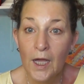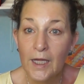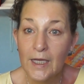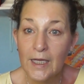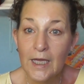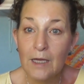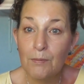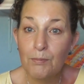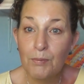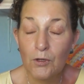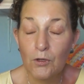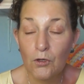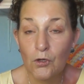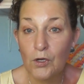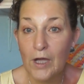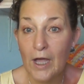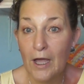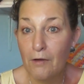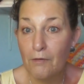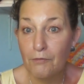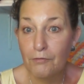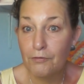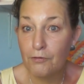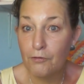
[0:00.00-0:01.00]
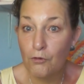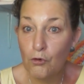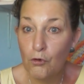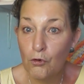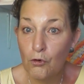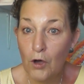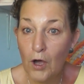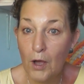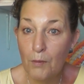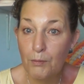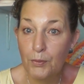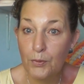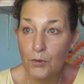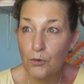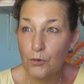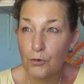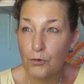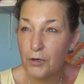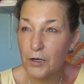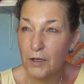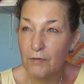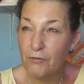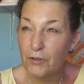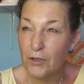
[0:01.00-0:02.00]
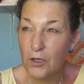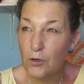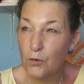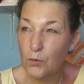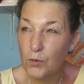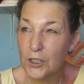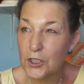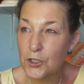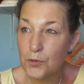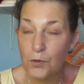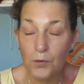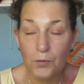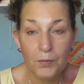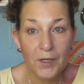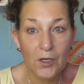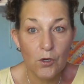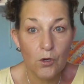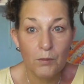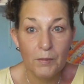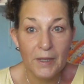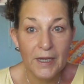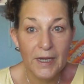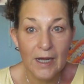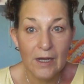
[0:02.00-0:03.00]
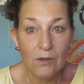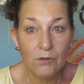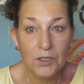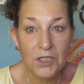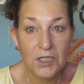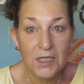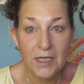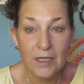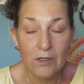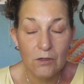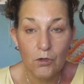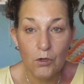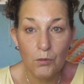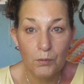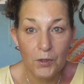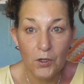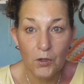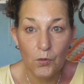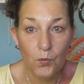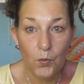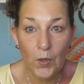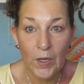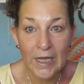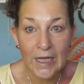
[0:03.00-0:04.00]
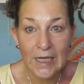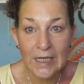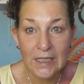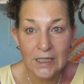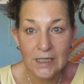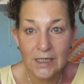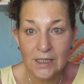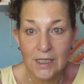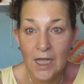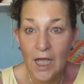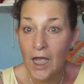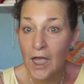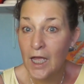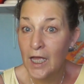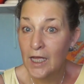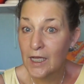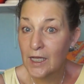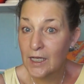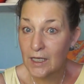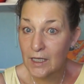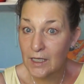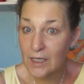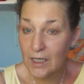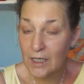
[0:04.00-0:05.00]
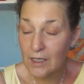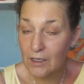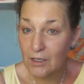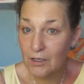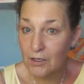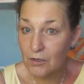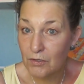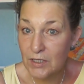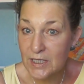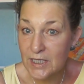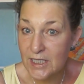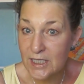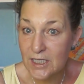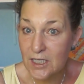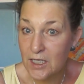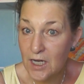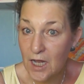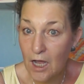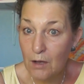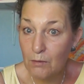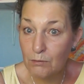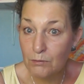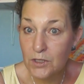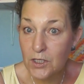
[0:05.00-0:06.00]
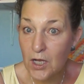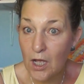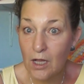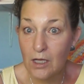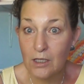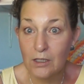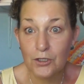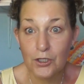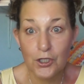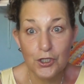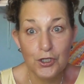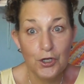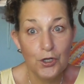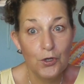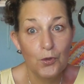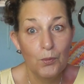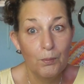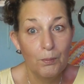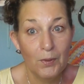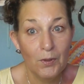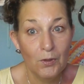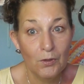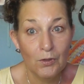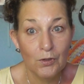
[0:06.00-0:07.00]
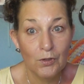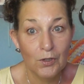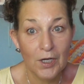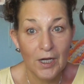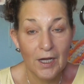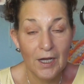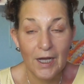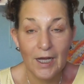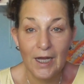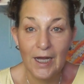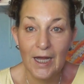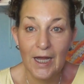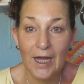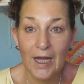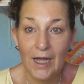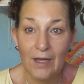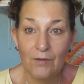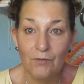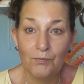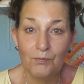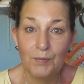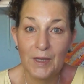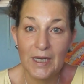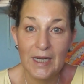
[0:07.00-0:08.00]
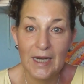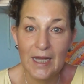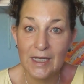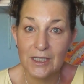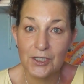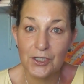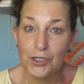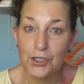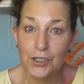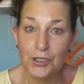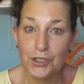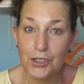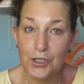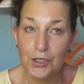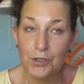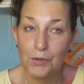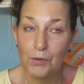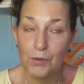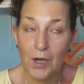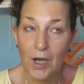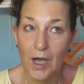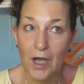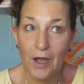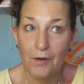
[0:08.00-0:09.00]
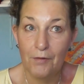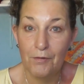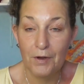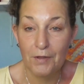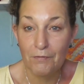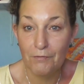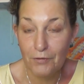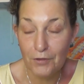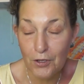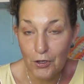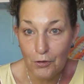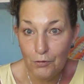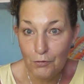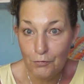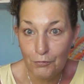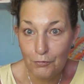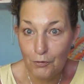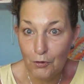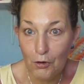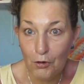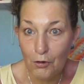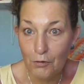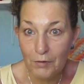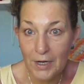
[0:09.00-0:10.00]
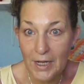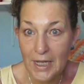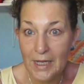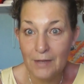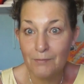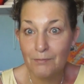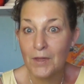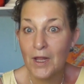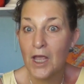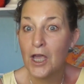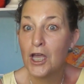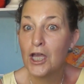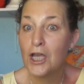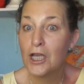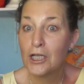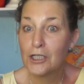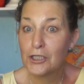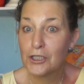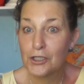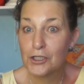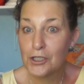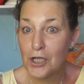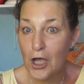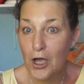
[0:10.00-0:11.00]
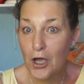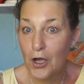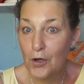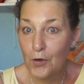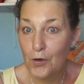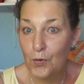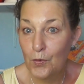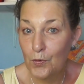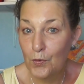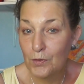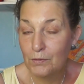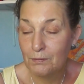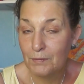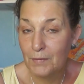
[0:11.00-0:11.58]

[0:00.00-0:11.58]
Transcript: Keep a lookout for a book review, which will be coming out in a couple of weeks. Kristen Amdahl's new book, I've been asked to do a review for it, so